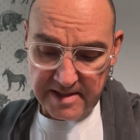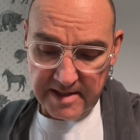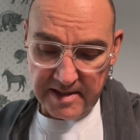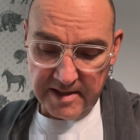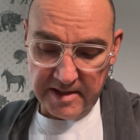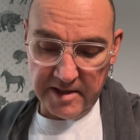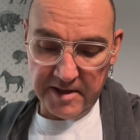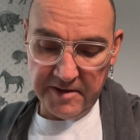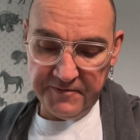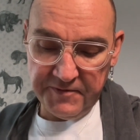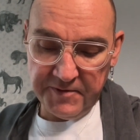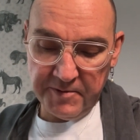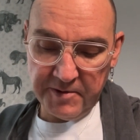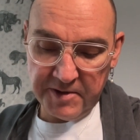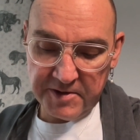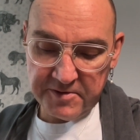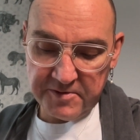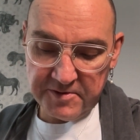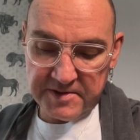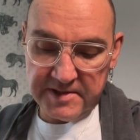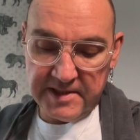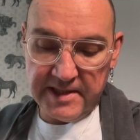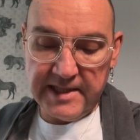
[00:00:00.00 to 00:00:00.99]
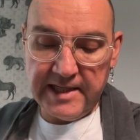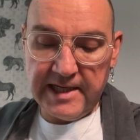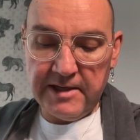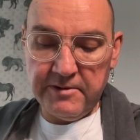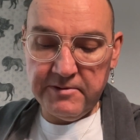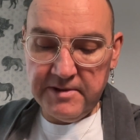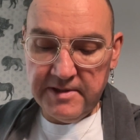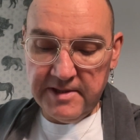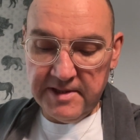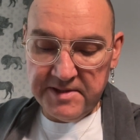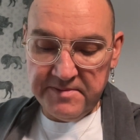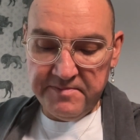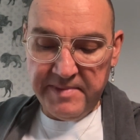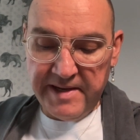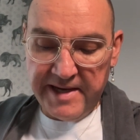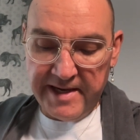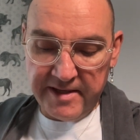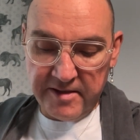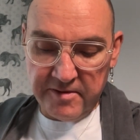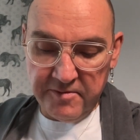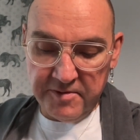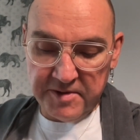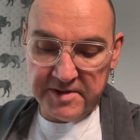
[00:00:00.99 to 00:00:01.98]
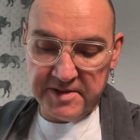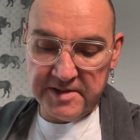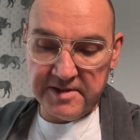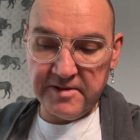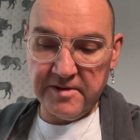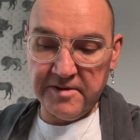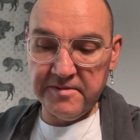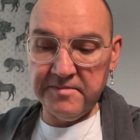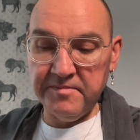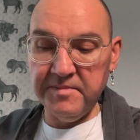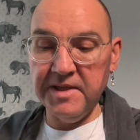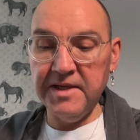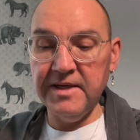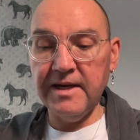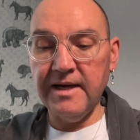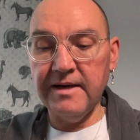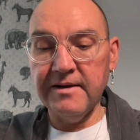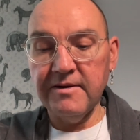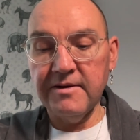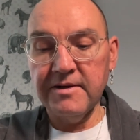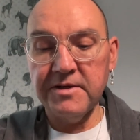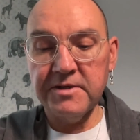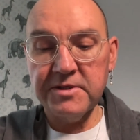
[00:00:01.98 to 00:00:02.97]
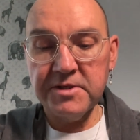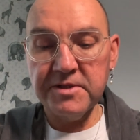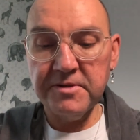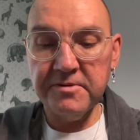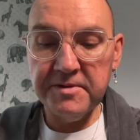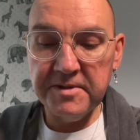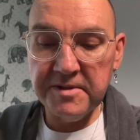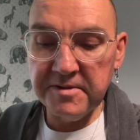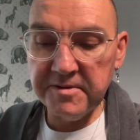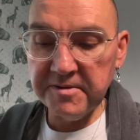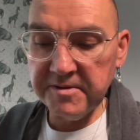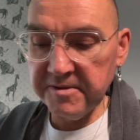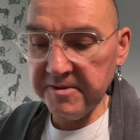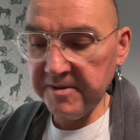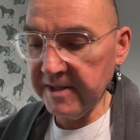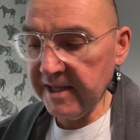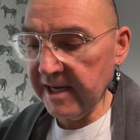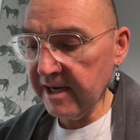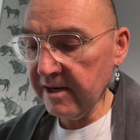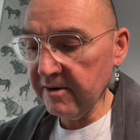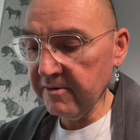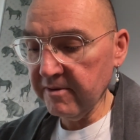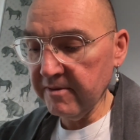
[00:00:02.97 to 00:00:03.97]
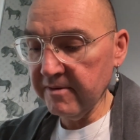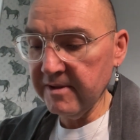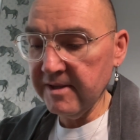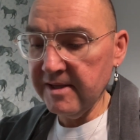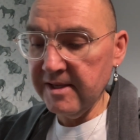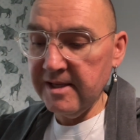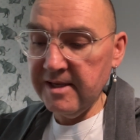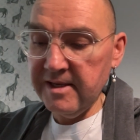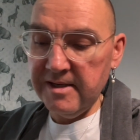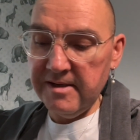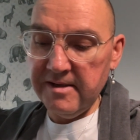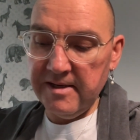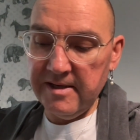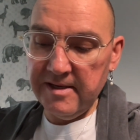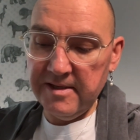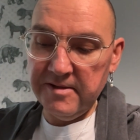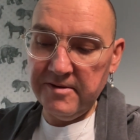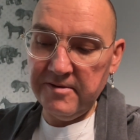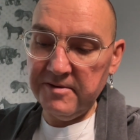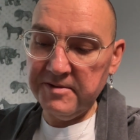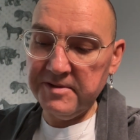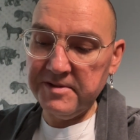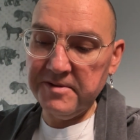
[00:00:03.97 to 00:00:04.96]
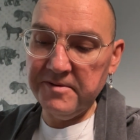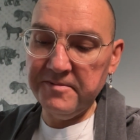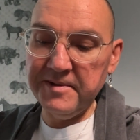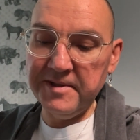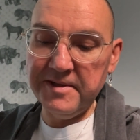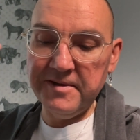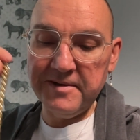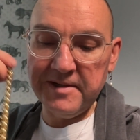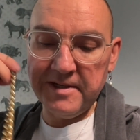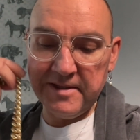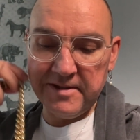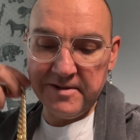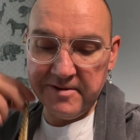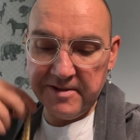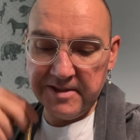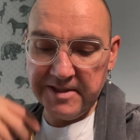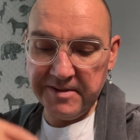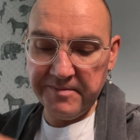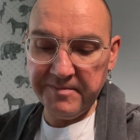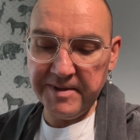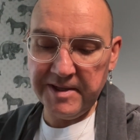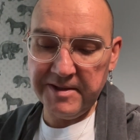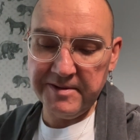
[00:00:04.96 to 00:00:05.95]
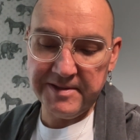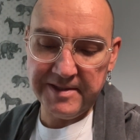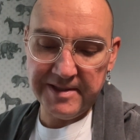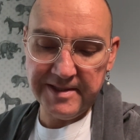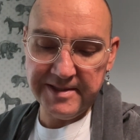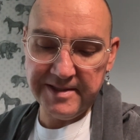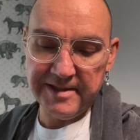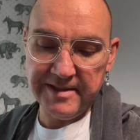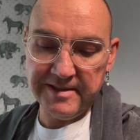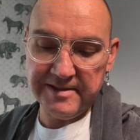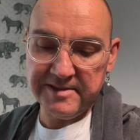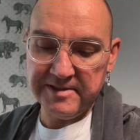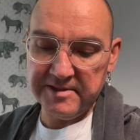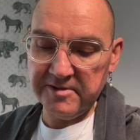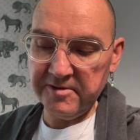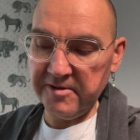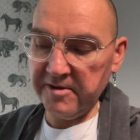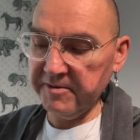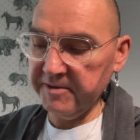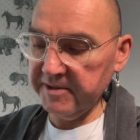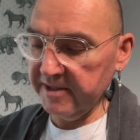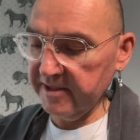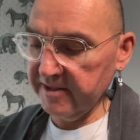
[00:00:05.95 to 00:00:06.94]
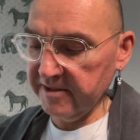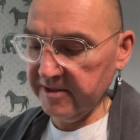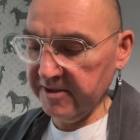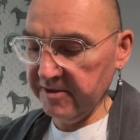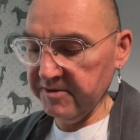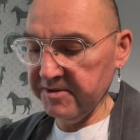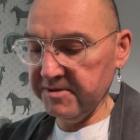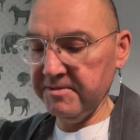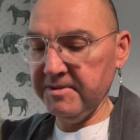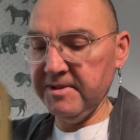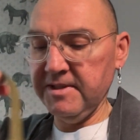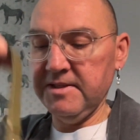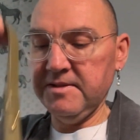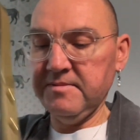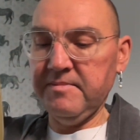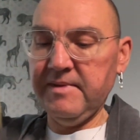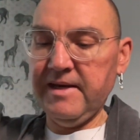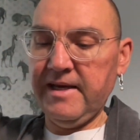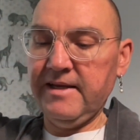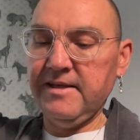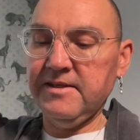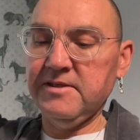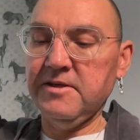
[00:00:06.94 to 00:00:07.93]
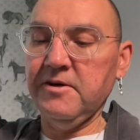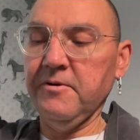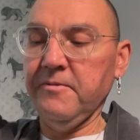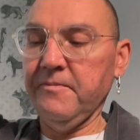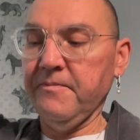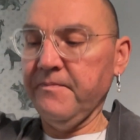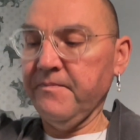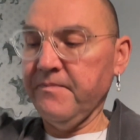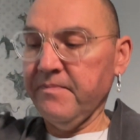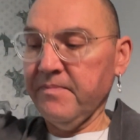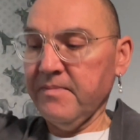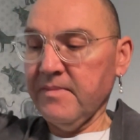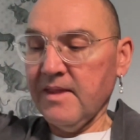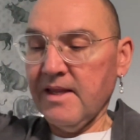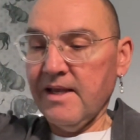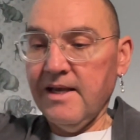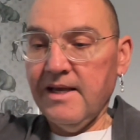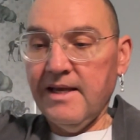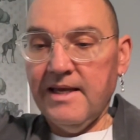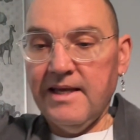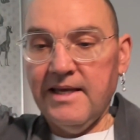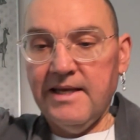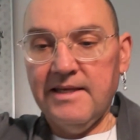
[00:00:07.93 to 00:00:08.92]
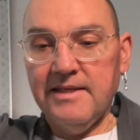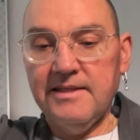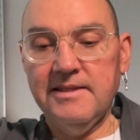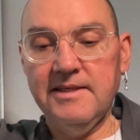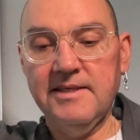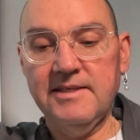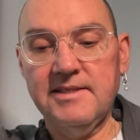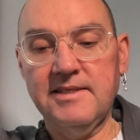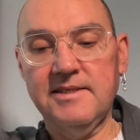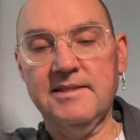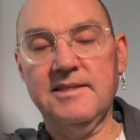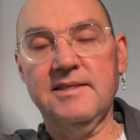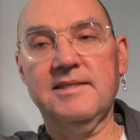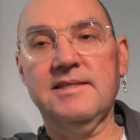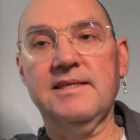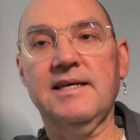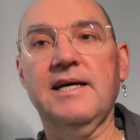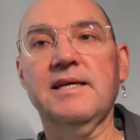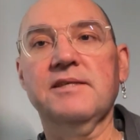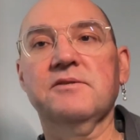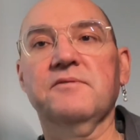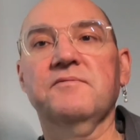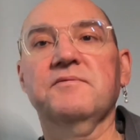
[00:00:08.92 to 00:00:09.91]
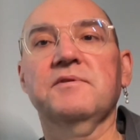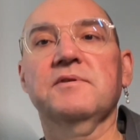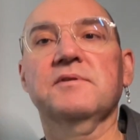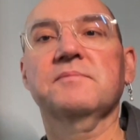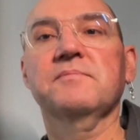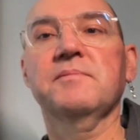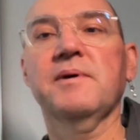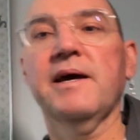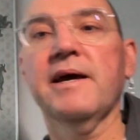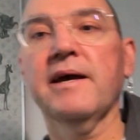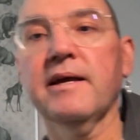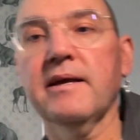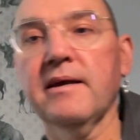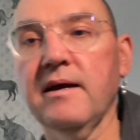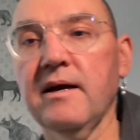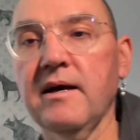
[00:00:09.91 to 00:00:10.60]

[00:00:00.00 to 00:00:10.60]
If you want to see how this bag looks on me, I'm gonna show it to you now, and also we're gonna talk about the little story that goes with this bag. So this is the size of this bag.